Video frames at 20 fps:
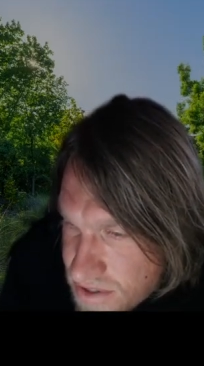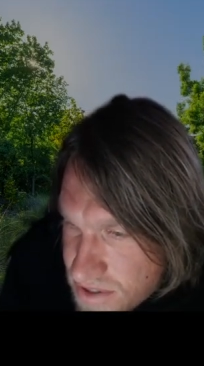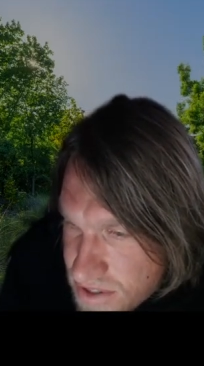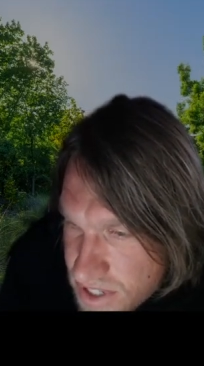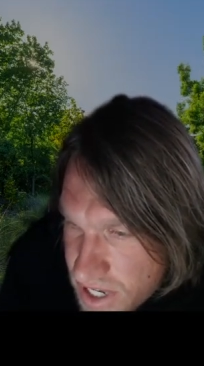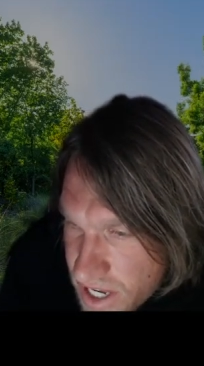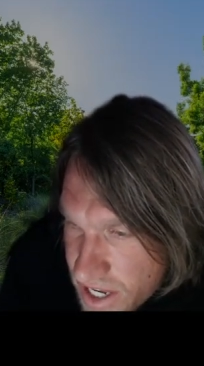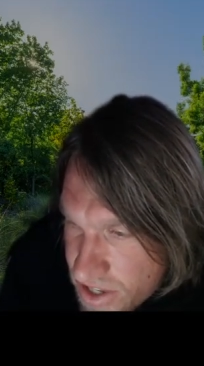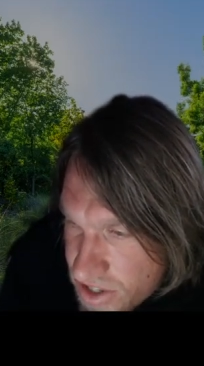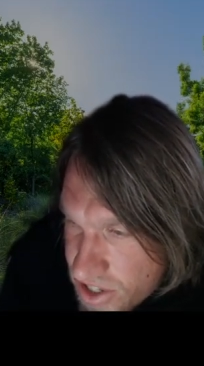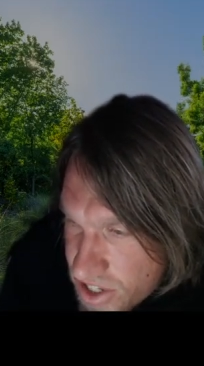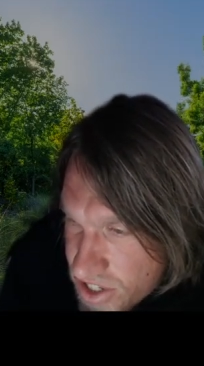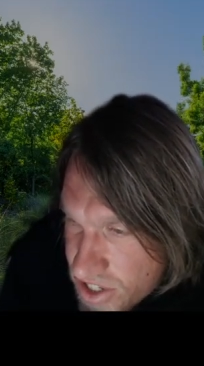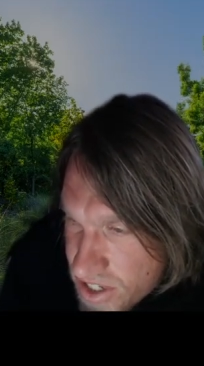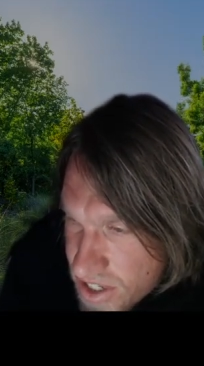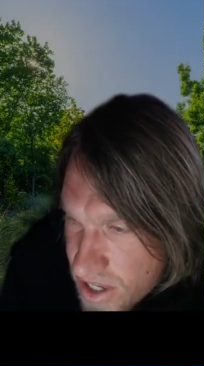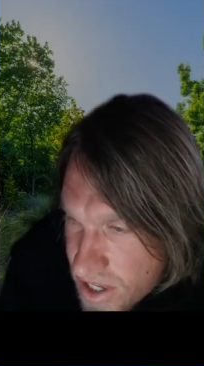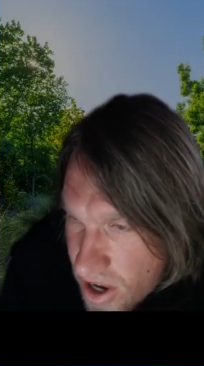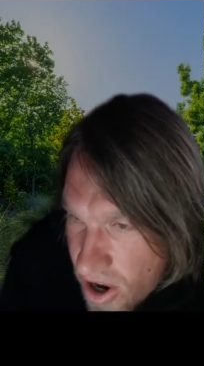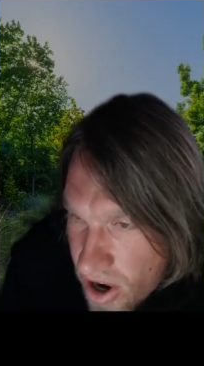You
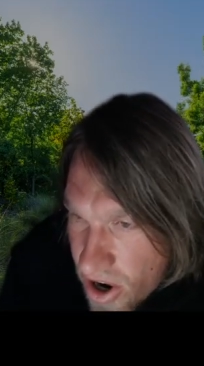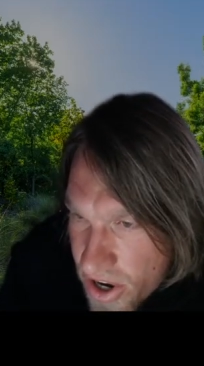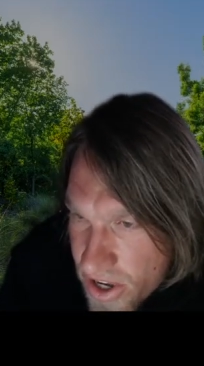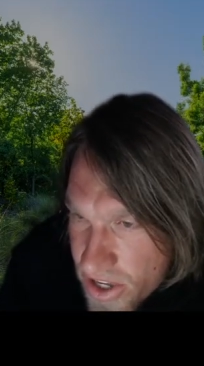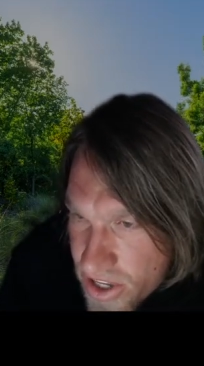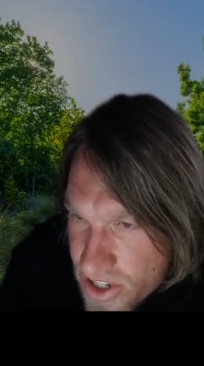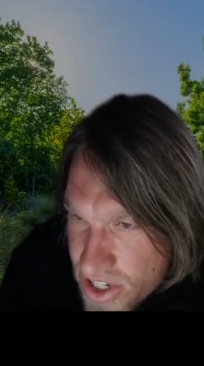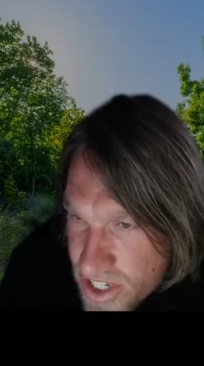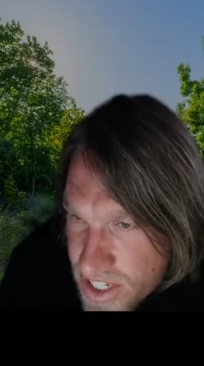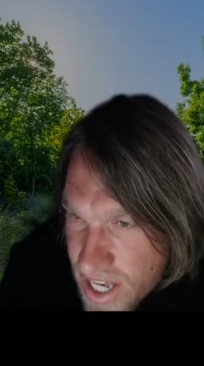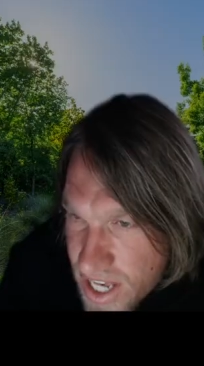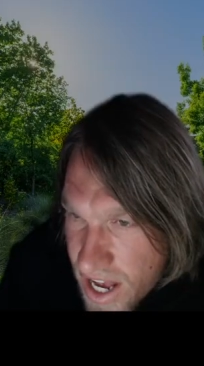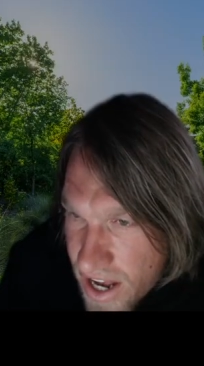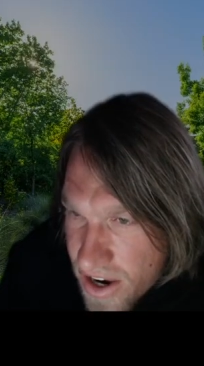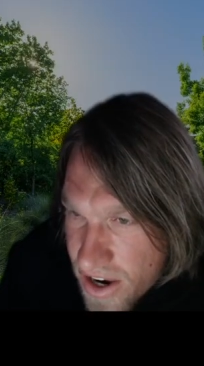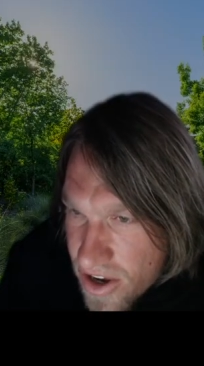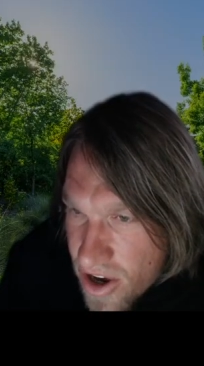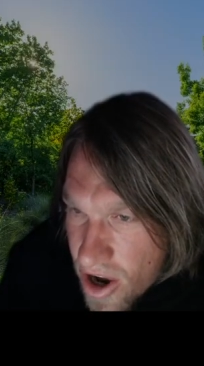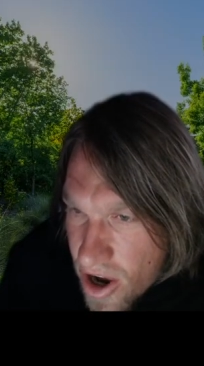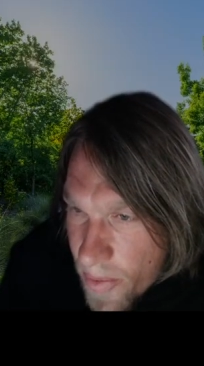just
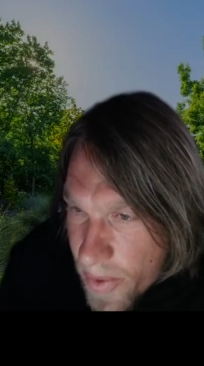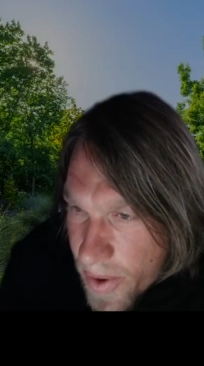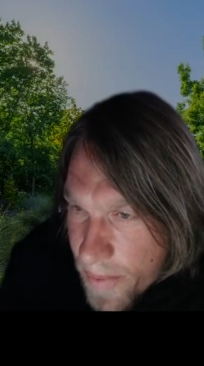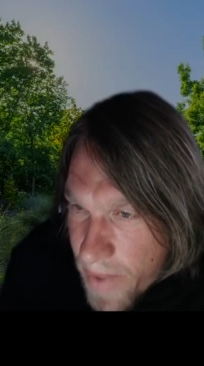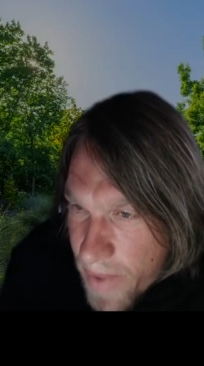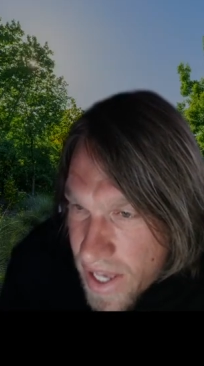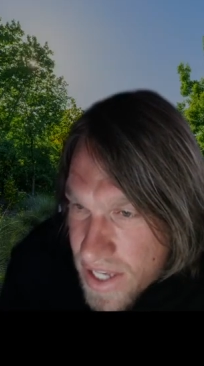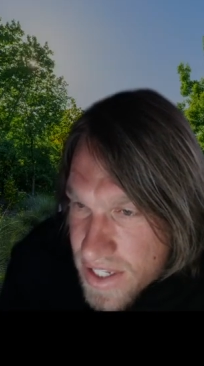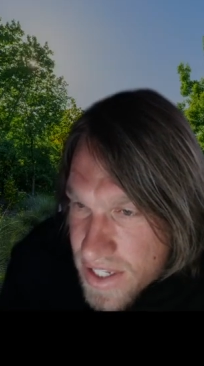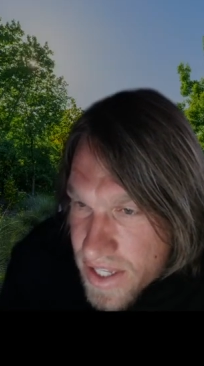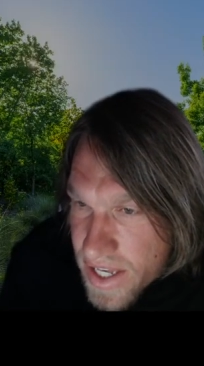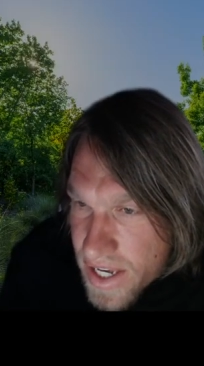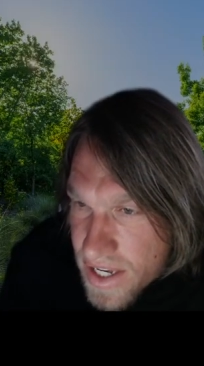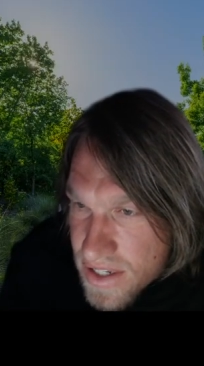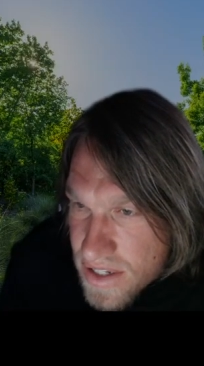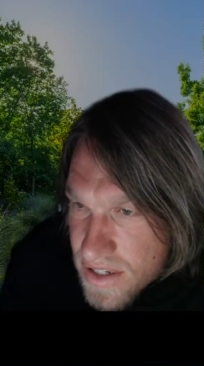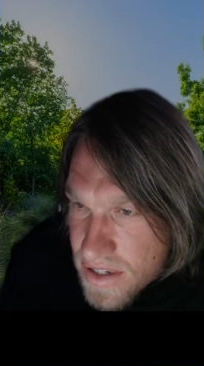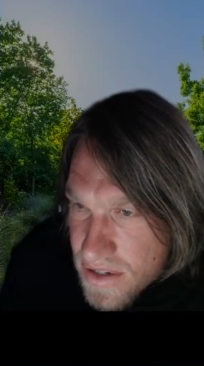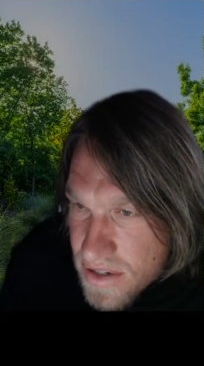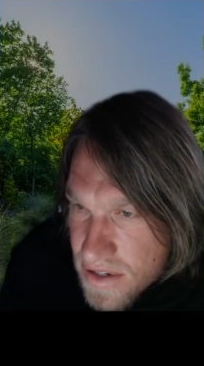gotta copy and paste
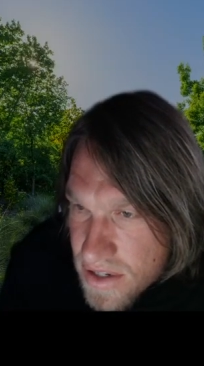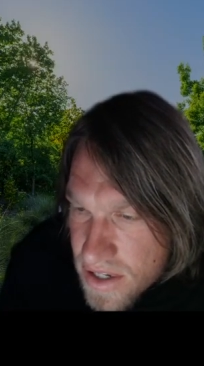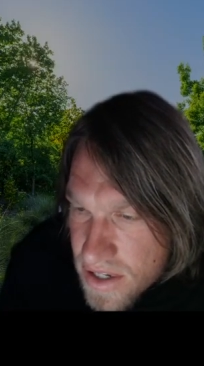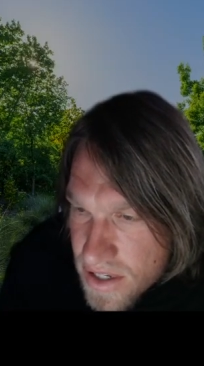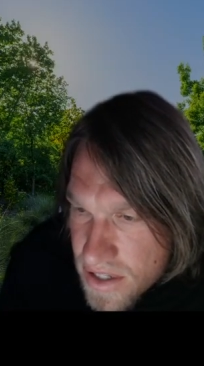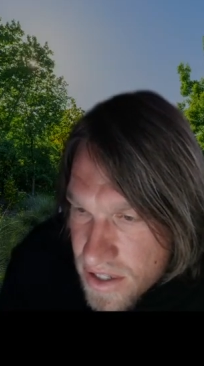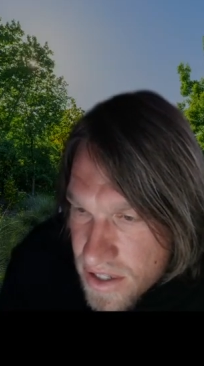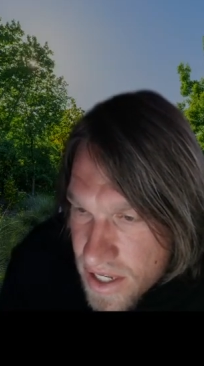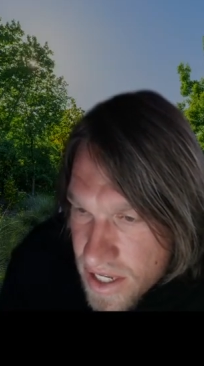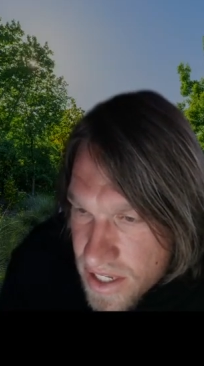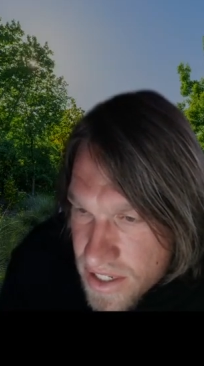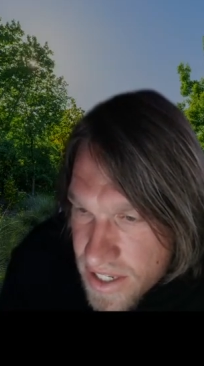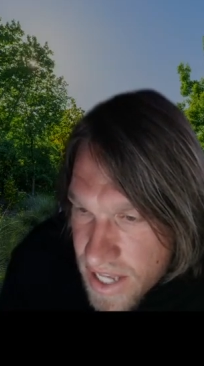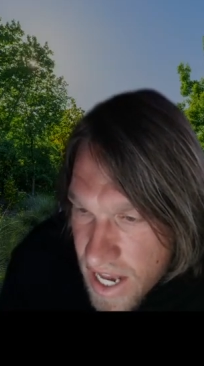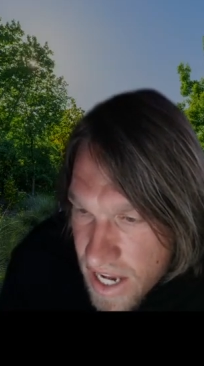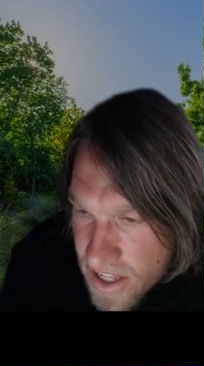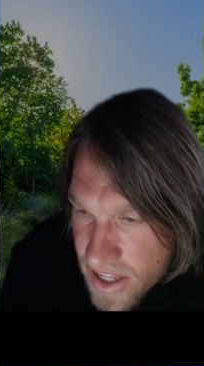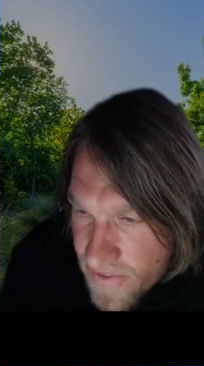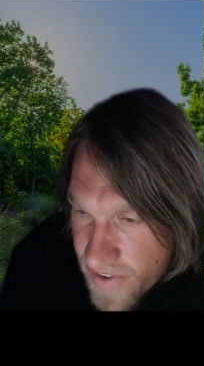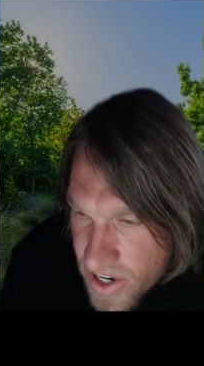this. It's the
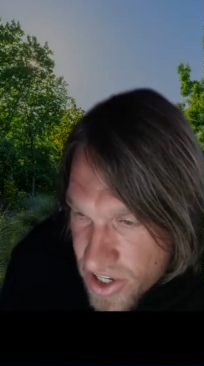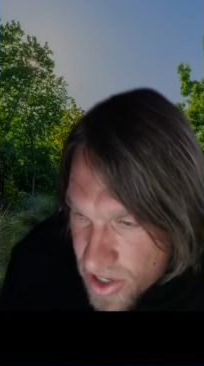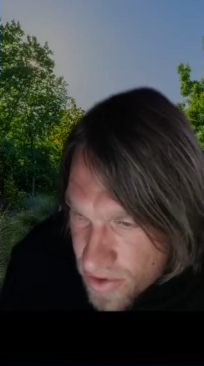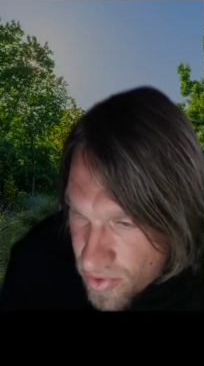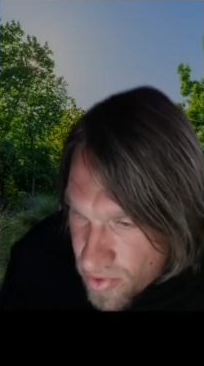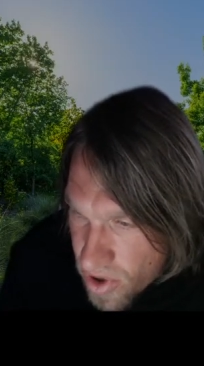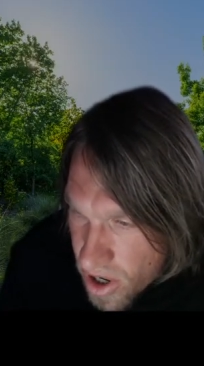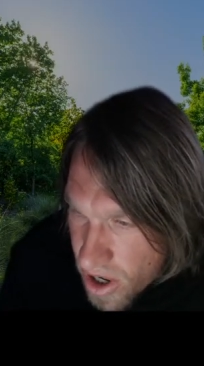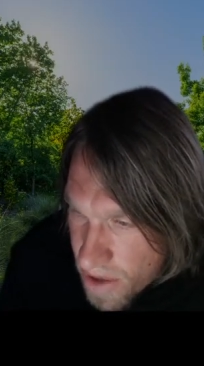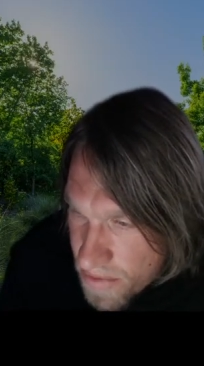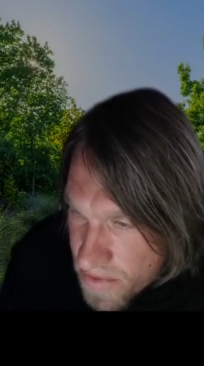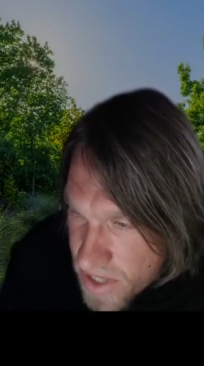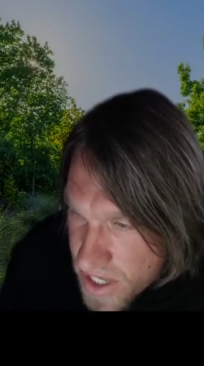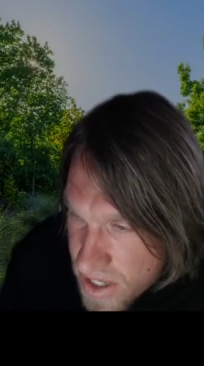activation prompt.